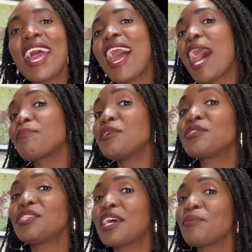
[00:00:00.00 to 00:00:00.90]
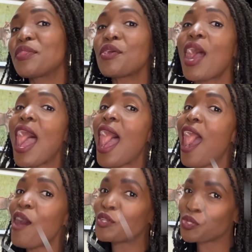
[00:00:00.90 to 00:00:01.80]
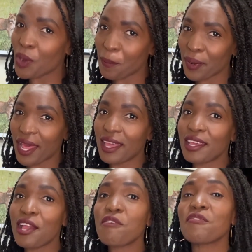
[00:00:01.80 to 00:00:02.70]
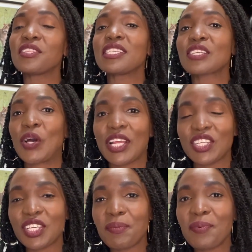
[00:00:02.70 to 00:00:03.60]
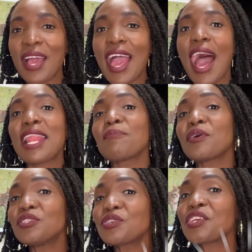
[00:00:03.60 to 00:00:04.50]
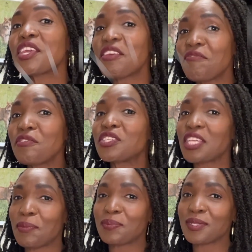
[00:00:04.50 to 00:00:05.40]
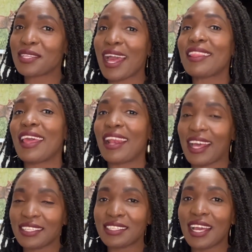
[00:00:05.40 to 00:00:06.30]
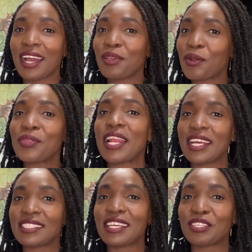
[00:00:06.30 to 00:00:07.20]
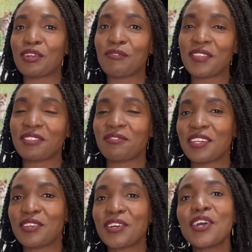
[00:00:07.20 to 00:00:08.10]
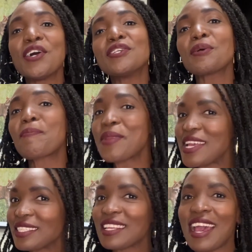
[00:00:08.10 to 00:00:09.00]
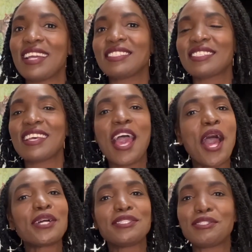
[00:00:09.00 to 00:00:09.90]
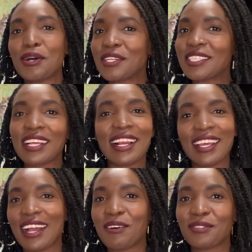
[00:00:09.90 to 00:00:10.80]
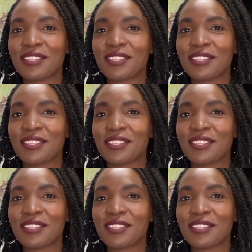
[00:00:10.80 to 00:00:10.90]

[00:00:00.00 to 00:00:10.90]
I'm going to share with you how to apply for this scholarship, and I'm going to give you tips at the last section of this video. So please, guys, don't click out.